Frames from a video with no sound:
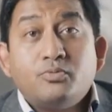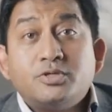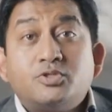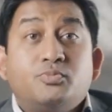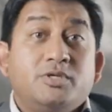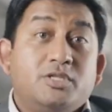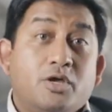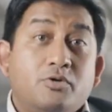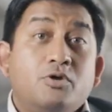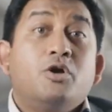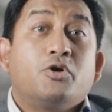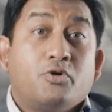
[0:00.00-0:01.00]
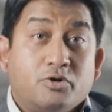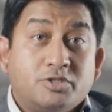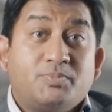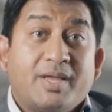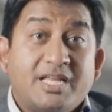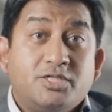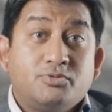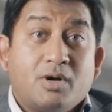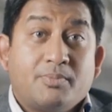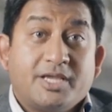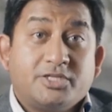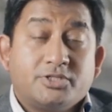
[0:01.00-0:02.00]
both of which we know cause
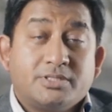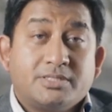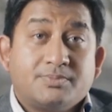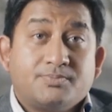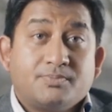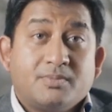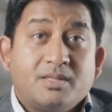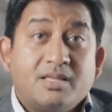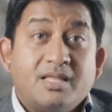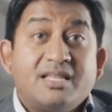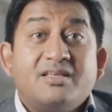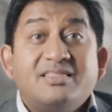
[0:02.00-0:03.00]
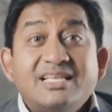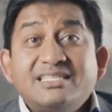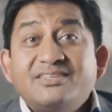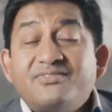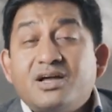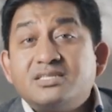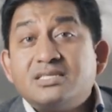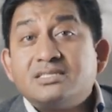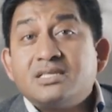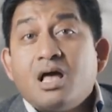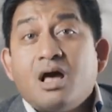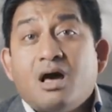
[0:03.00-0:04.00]
pain to our patients. Now, these
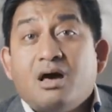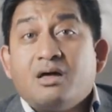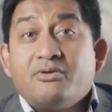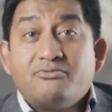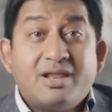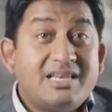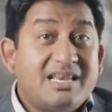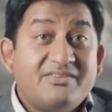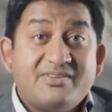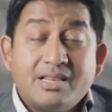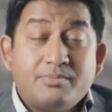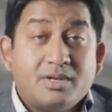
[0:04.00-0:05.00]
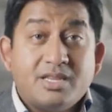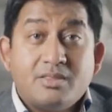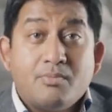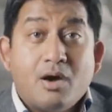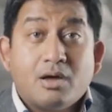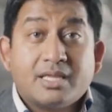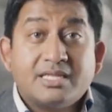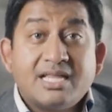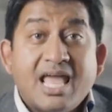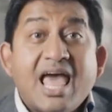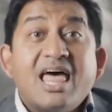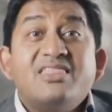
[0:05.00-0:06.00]
devices are readily available in the
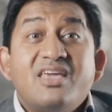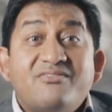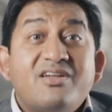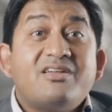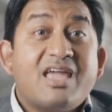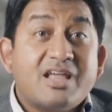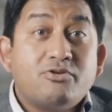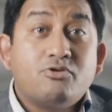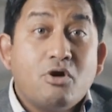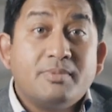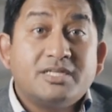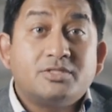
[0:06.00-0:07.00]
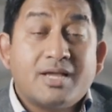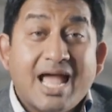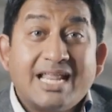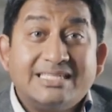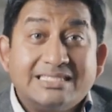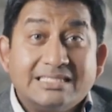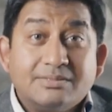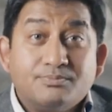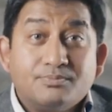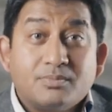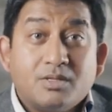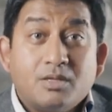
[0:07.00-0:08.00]
market and they are very ergonomic to
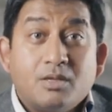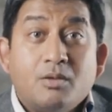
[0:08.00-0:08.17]
handle.